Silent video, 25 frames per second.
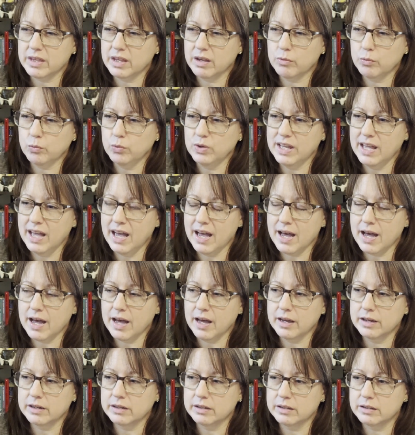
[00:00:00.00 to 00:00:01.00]
We
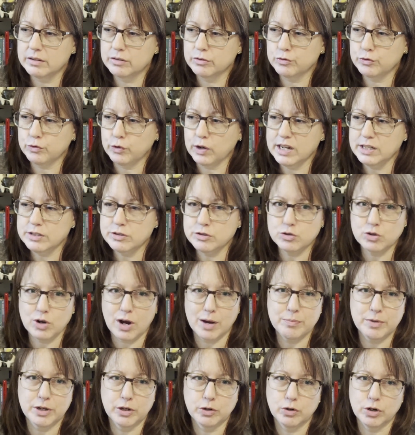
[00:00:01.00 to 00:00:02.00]
had friends
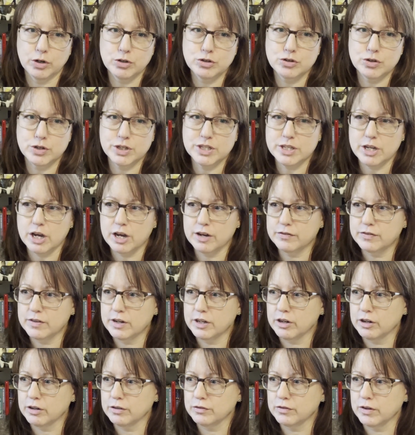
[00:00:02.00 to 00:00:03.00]
dropping groceries off
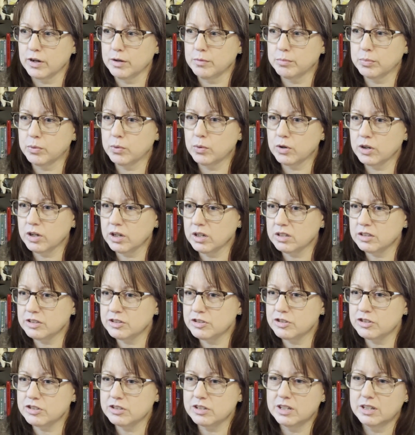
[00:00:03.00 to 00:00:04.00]
on our front
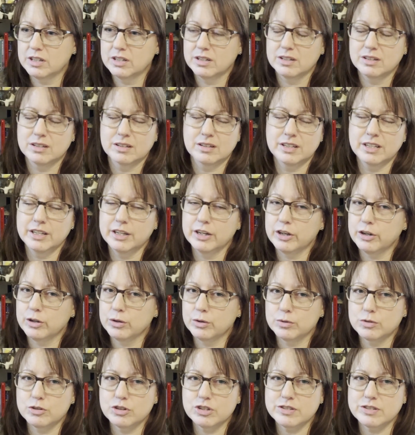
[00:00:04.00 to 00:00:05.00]
porch, you
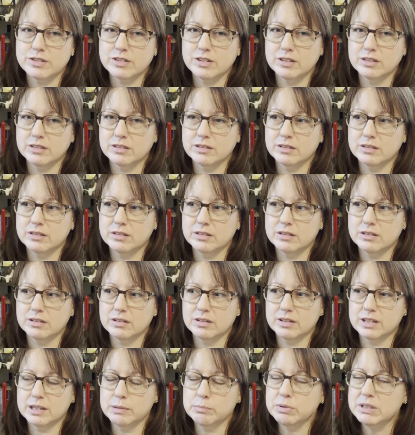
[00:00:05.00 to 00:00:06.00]
know, just
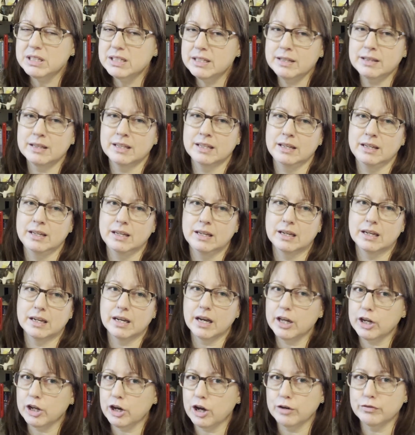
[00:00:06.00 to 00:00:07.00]
completely
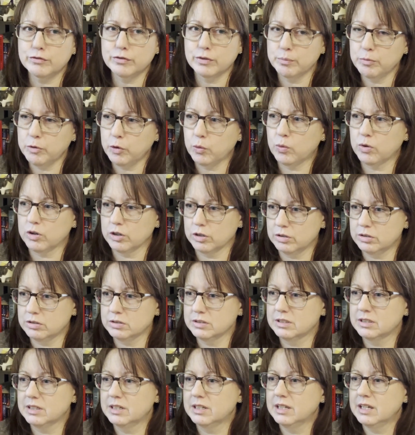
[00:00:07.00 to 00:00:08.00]
cut off from the
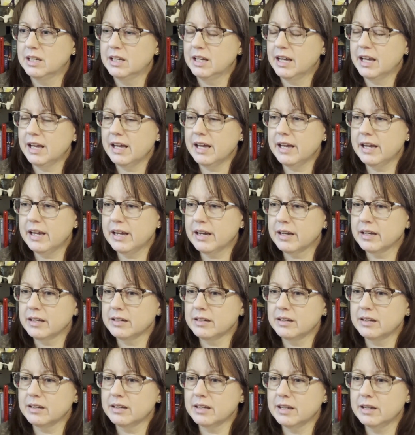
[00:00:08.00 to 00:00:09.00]
world.
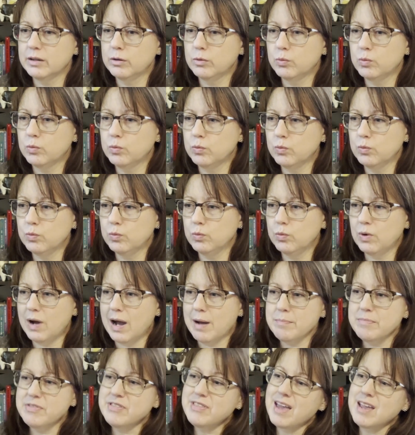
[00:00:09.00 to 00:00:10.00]
And
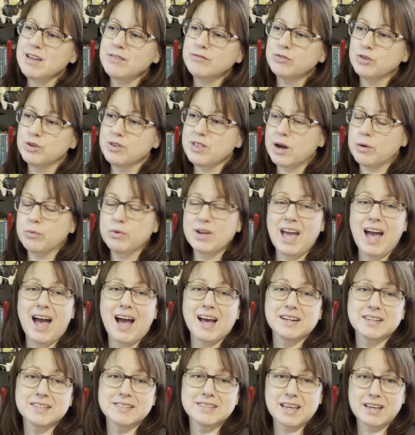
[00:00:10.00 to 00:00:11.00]
I'm thankful that we
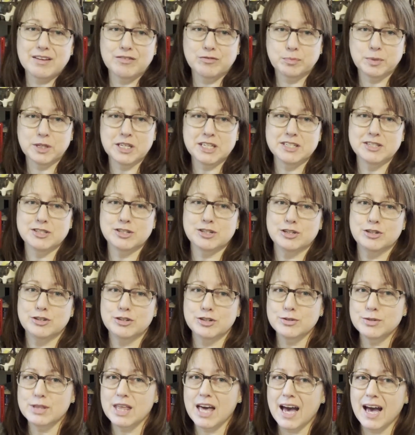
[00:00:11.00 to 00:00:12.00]
had a safe place to
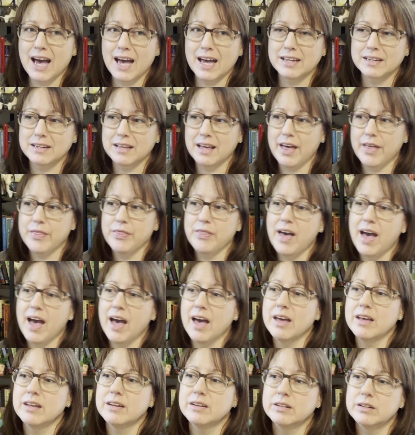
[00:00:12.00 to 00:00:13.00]
do that, and
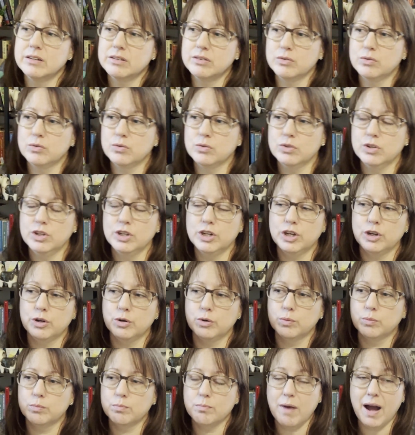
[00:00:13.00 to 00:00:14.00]
that, you
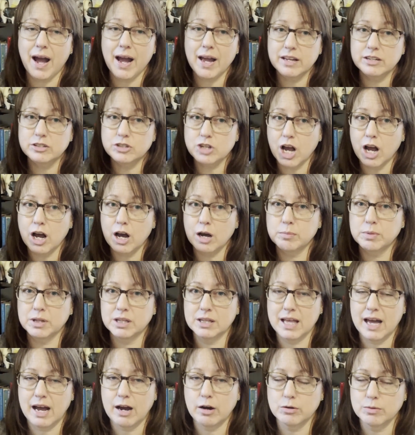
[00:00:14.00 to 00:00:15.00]
know, my job
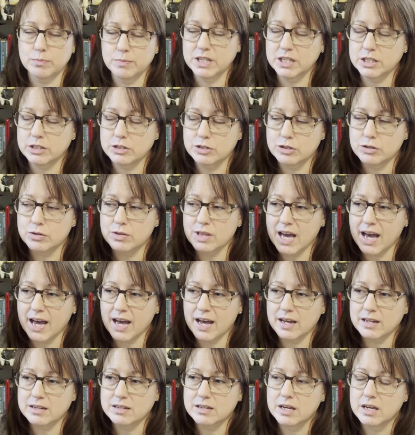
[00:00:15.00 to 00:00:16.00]
allowed to do
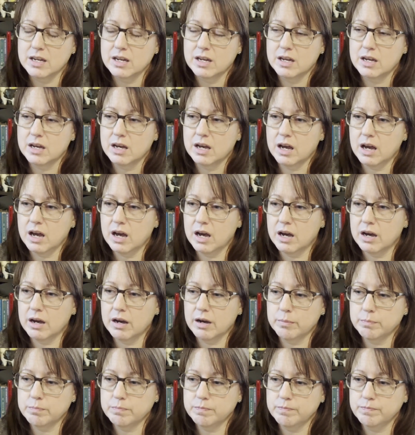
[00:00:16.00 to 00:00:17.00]
that.
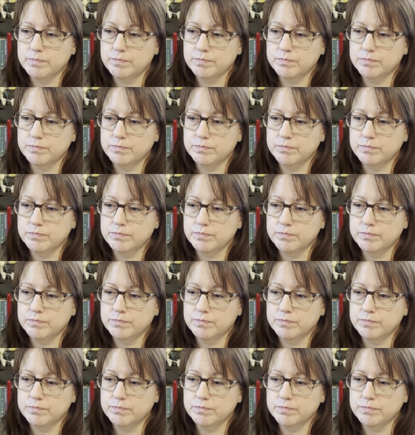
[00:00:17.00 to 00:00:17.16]
But